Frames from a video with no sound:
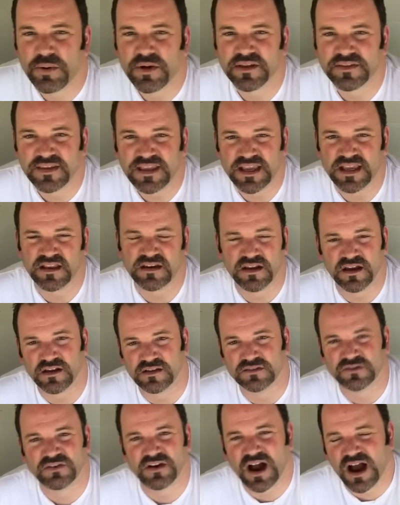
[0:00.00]

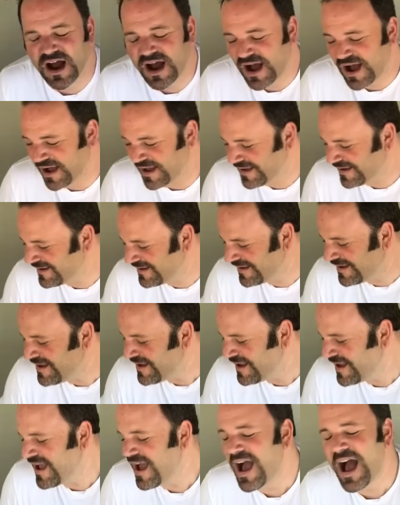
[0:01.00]
patina dry.
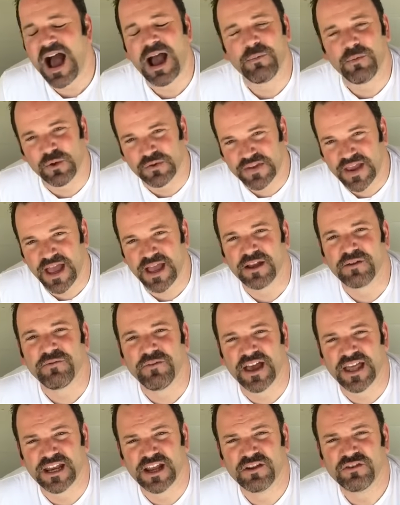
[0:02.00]
I will take
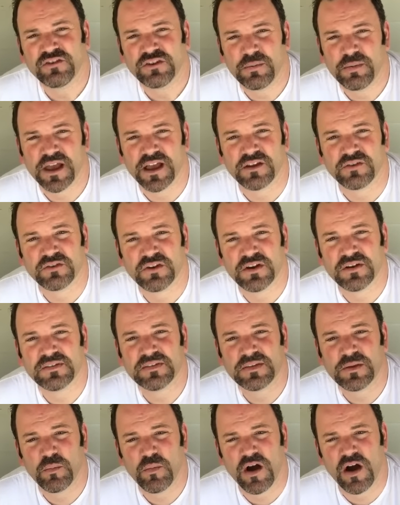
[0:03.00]
finished
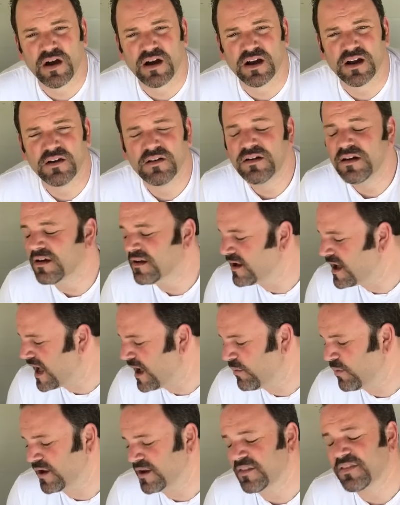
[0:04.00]
pictures tomorrow.
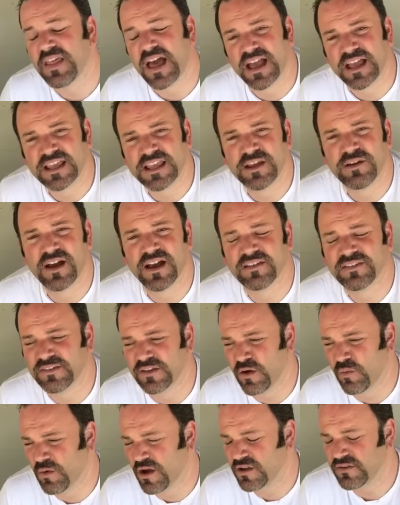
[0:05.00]
I want to thank you guys
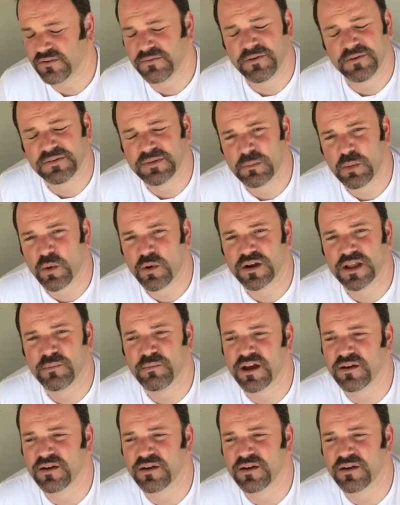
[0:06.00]
so much for supporting